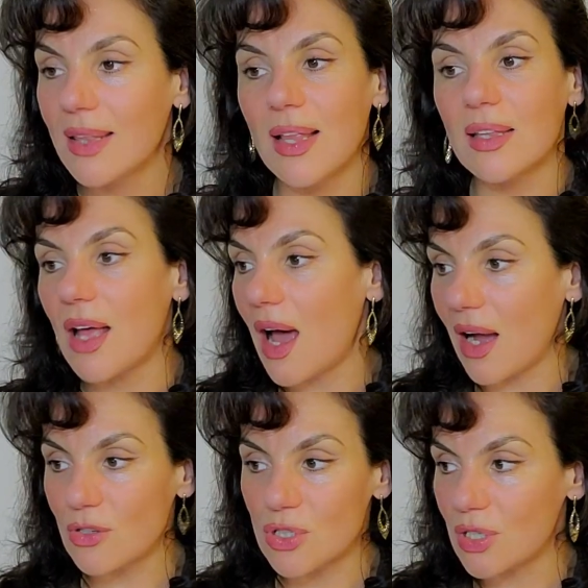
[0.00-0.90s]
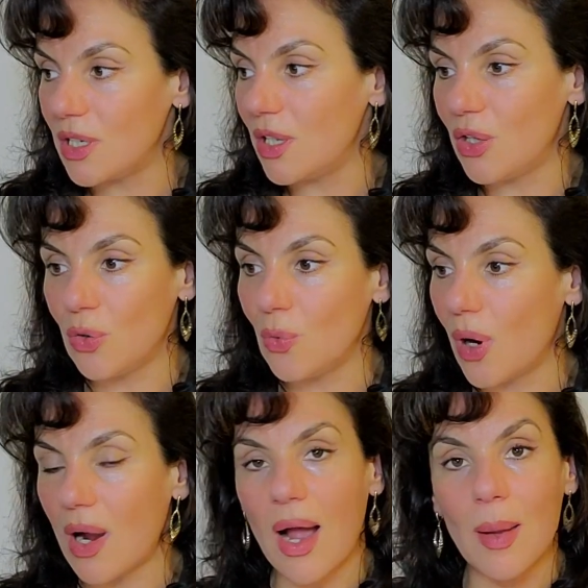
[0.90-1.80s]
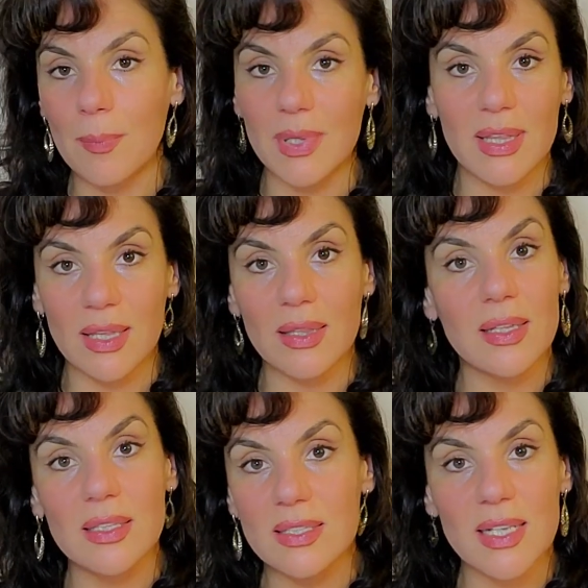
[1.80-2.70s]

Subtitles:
that actually you are competent in